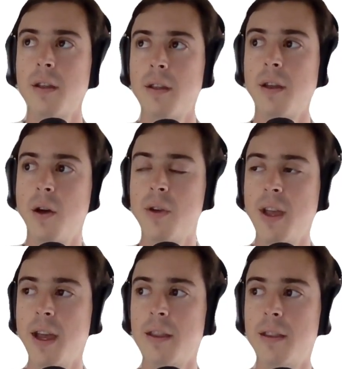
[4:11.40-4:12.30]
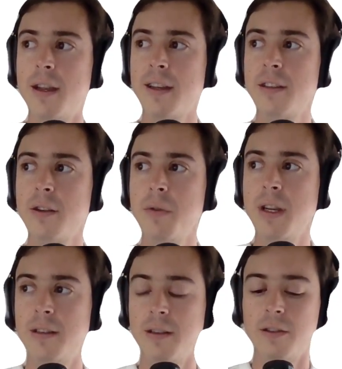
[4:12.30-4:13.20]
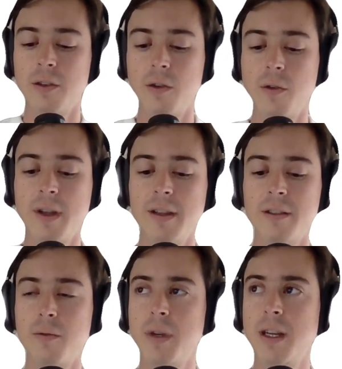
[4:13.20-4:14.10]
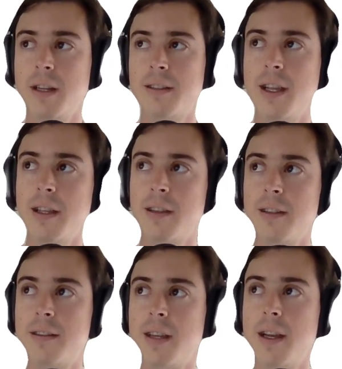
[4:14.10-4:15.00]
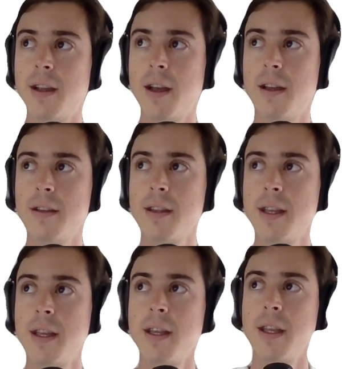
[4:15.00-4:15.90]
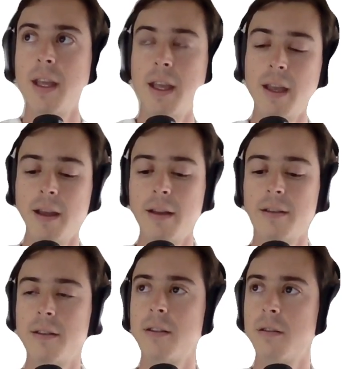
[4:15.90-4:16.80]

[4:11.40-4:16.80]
Okay, the next thing we need to do is we need to take this data and